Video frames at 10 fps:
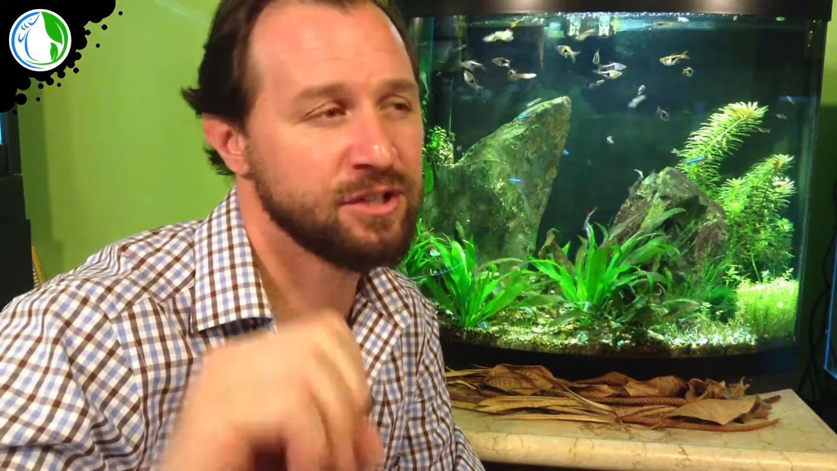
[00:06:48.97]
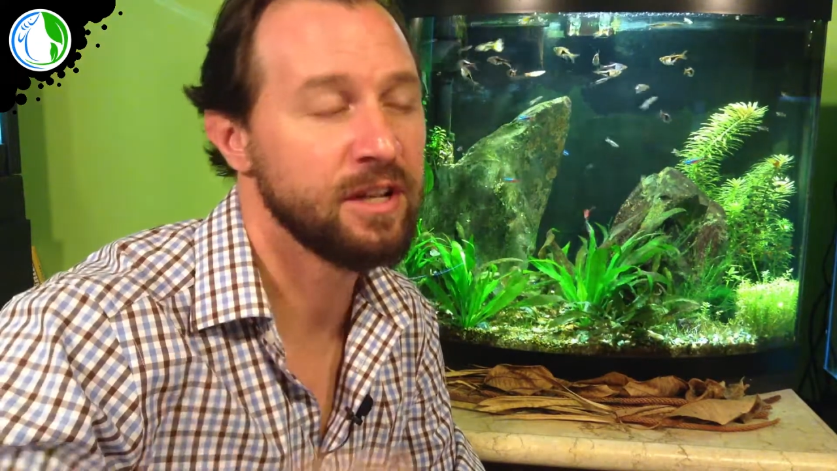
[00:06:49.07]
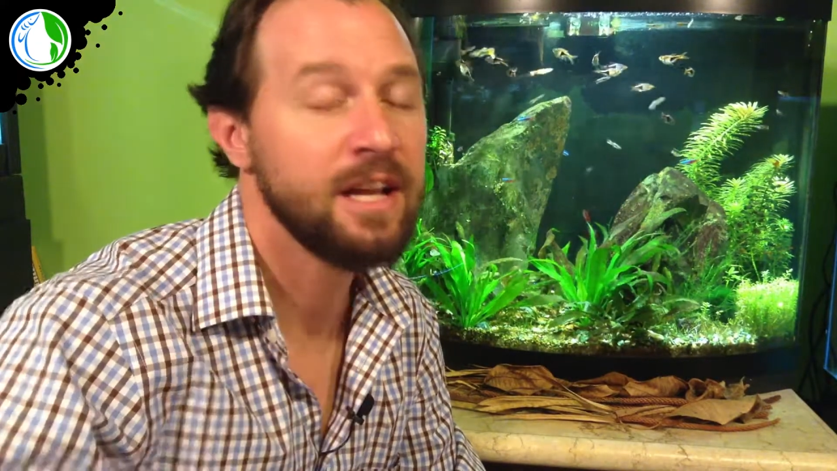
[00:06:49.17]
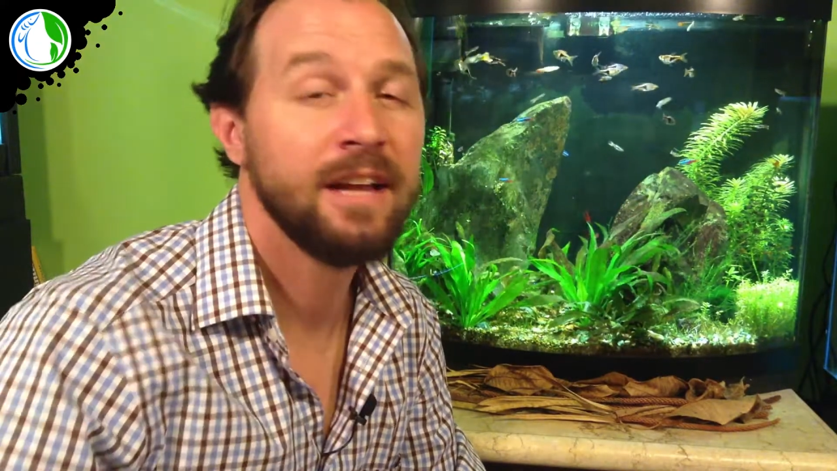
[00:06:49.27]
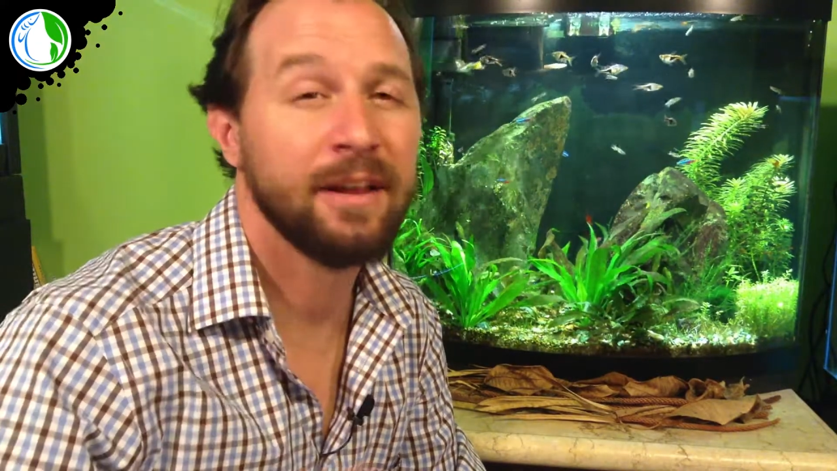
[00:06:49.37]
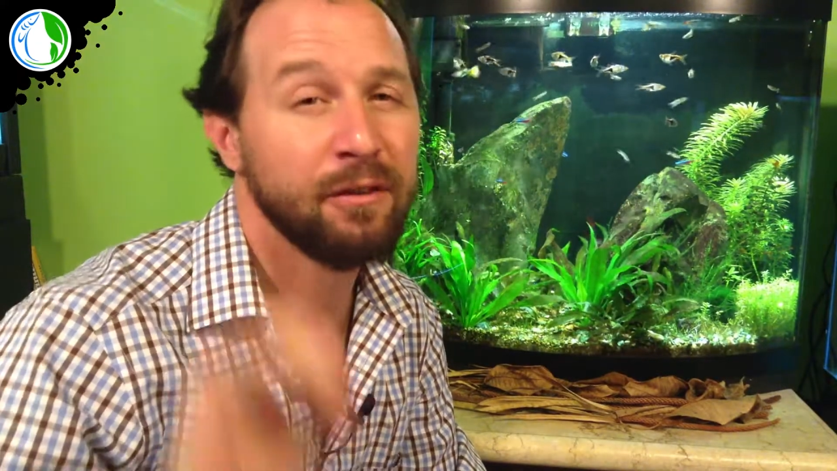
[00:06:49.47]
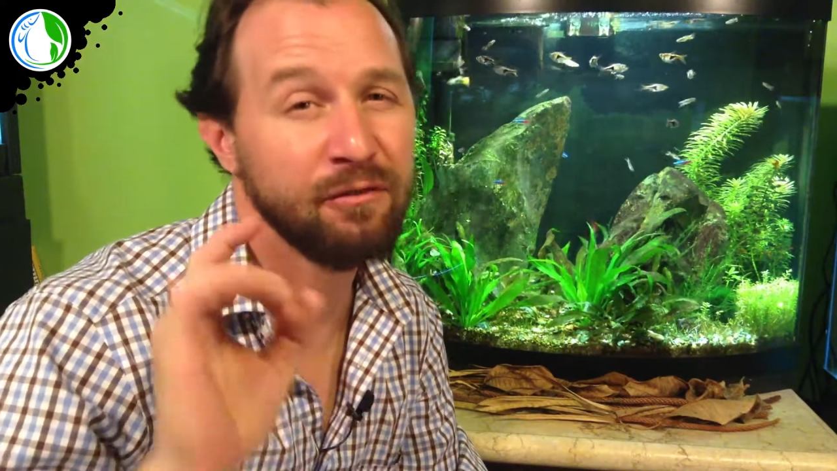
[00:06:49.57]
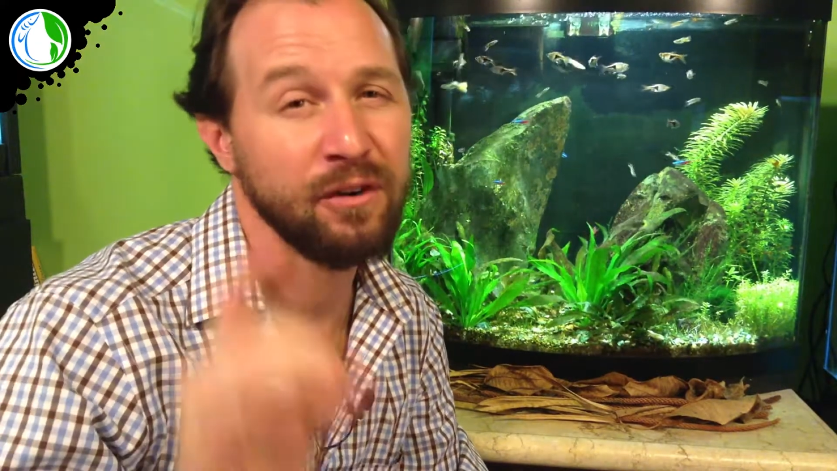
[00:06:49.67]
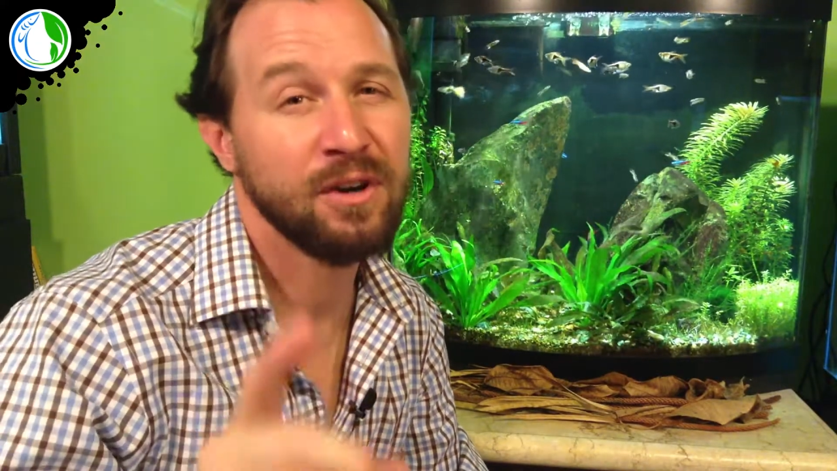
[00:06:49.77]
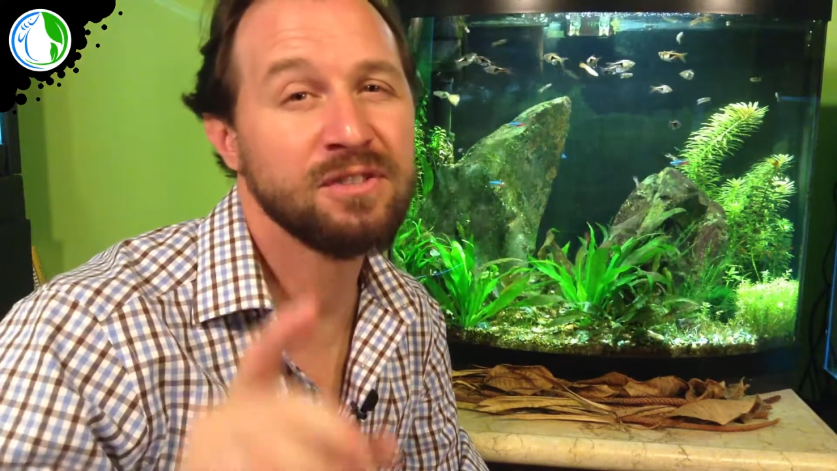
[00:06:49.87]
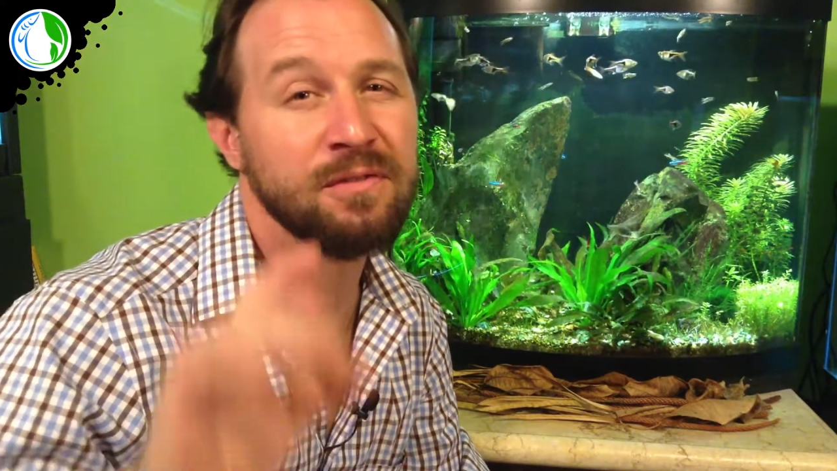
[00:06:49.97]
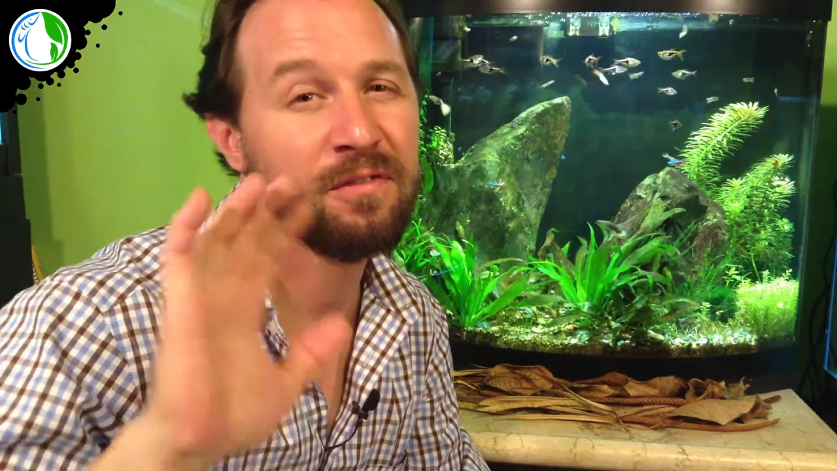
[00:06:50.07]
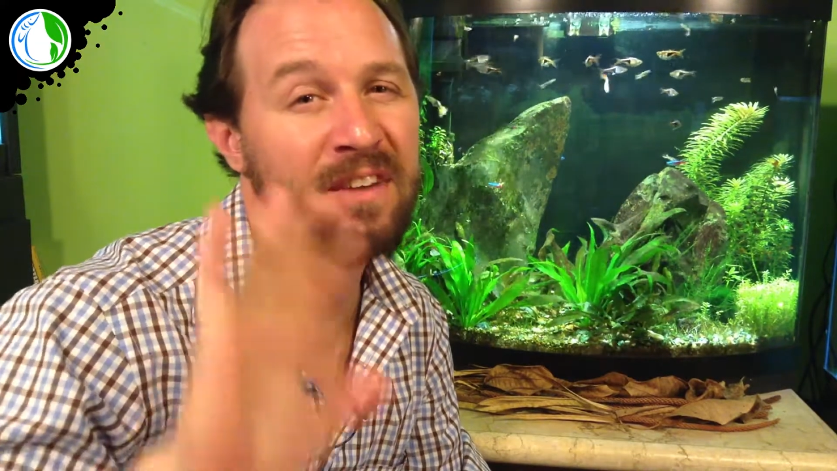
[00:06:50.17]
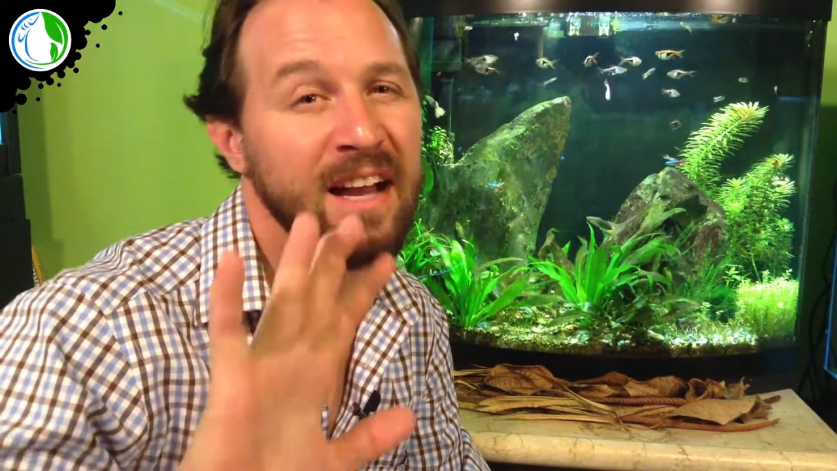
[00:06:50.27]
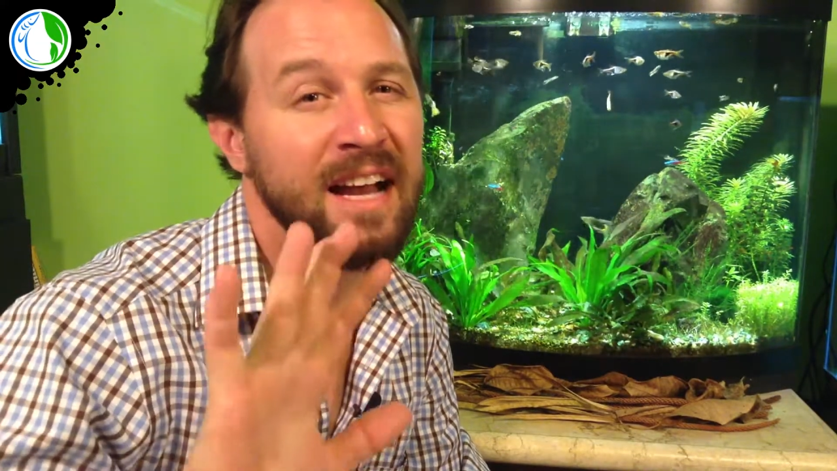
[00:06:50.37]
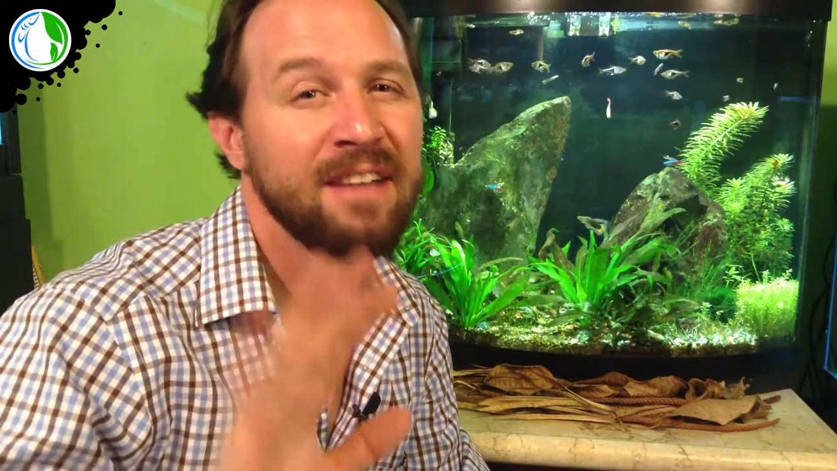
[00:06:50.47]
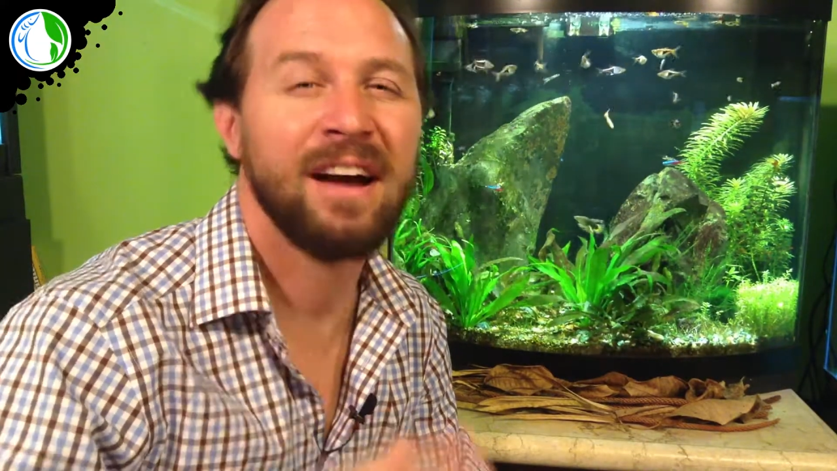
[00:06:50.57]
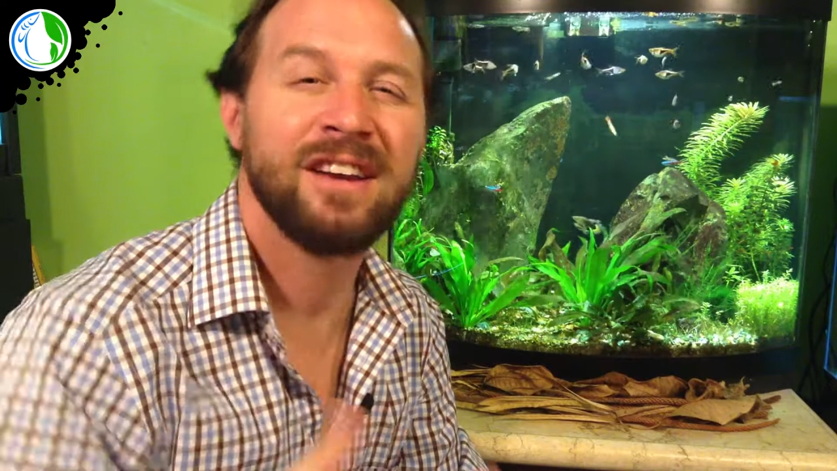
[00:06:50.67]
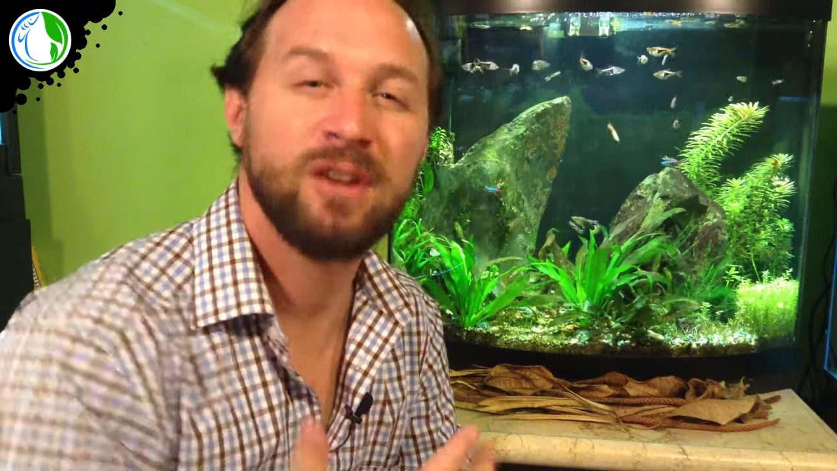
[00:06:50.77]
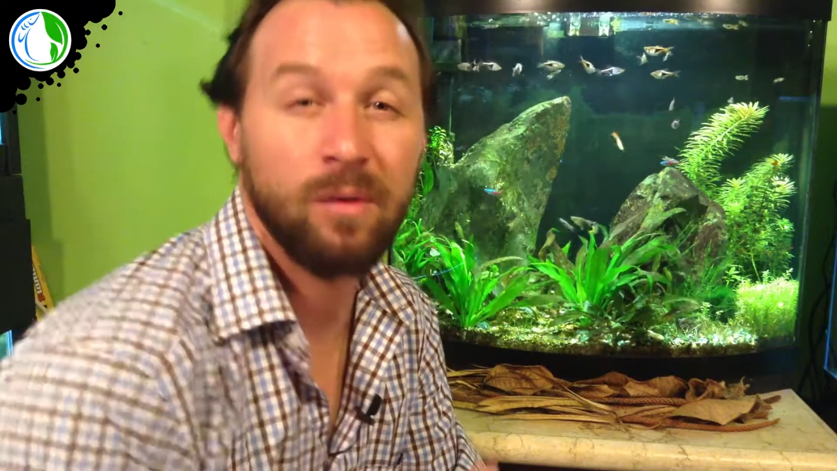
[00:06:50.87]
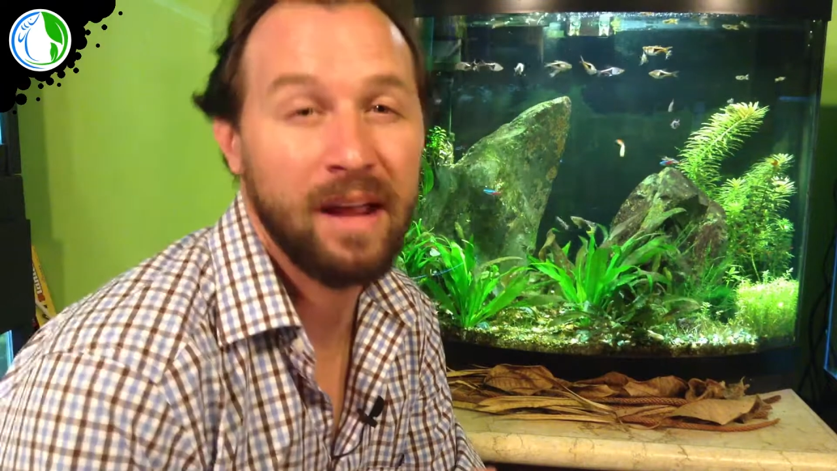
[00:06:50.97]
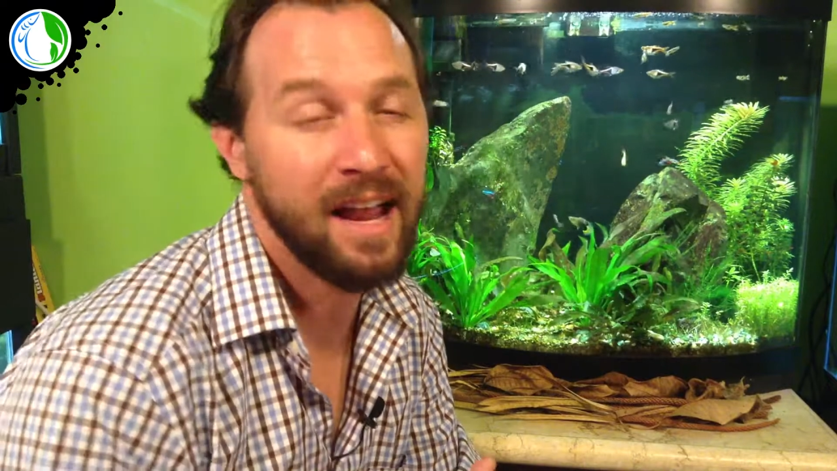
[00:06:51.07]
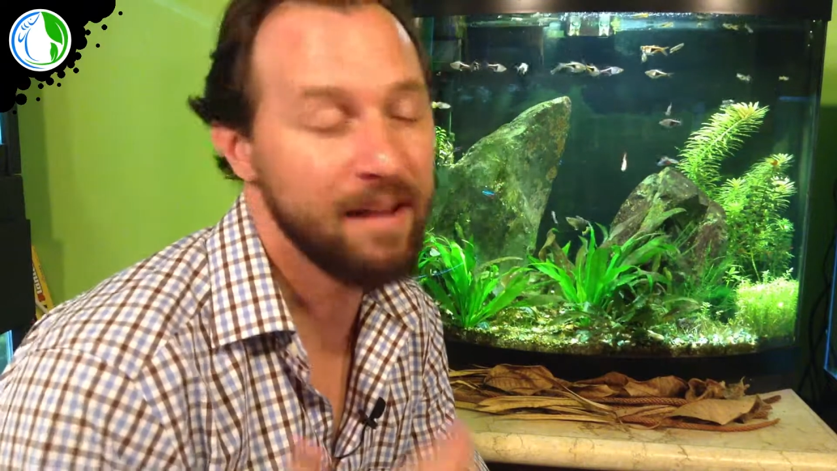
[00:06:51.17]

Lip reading: Now the first 5 I don't have in